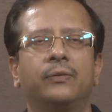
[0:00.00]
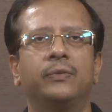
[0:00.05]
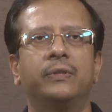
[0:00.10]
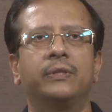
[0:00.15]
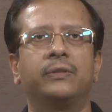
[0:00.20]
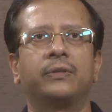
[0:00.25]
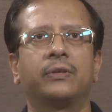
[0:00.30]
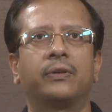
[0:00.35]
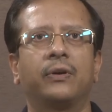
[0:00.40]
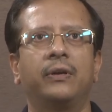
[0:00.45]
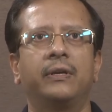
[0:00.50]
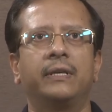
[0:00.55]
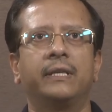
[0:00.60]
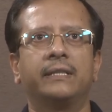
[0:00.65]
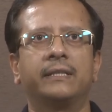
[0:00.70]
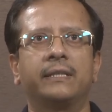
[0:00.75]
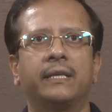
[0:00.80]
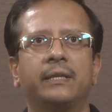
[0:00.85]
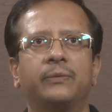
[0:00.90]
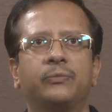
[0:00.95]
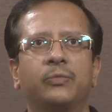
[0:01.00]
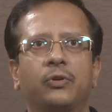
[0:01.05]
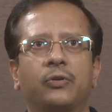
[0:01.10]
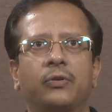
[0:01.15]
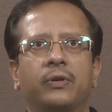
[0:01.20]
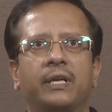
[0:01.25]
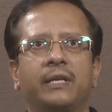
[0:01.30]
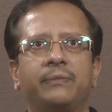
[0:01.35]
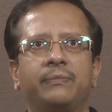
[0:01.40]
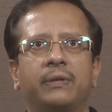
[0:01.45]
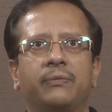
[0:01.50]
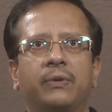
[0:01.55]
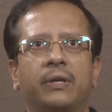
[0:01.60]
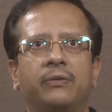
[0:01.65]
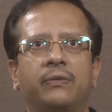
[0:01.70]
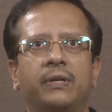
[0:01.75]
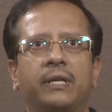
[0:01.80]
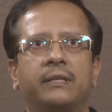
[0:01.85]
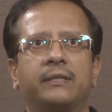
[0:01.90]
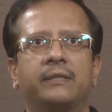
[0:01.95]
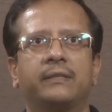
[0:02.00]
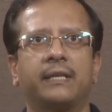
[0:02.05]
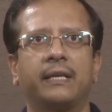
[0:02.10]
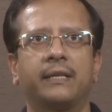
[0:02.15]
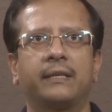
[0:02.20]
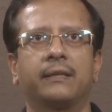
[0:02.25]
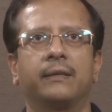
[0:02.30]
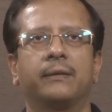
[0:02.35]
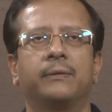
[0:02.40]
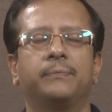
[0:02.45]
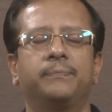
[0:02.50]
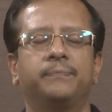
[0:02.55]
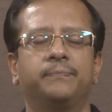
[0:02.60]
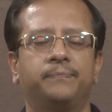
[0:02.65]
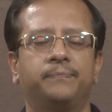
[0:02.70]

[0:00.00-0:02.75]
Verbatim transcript: which we call design, prototype, evaluate cycle.